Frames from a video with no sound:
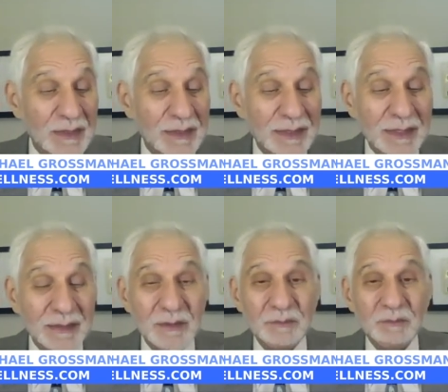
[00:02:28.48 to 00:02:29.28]

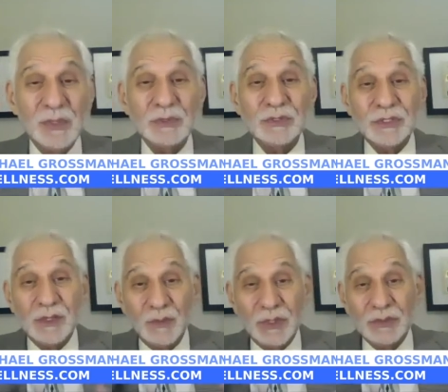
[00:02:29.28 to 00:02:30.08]
It boosts the
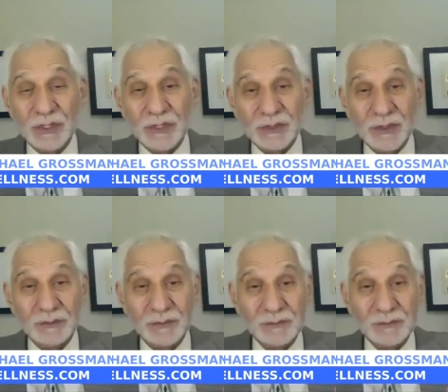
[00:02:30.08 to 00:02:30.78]
immune system.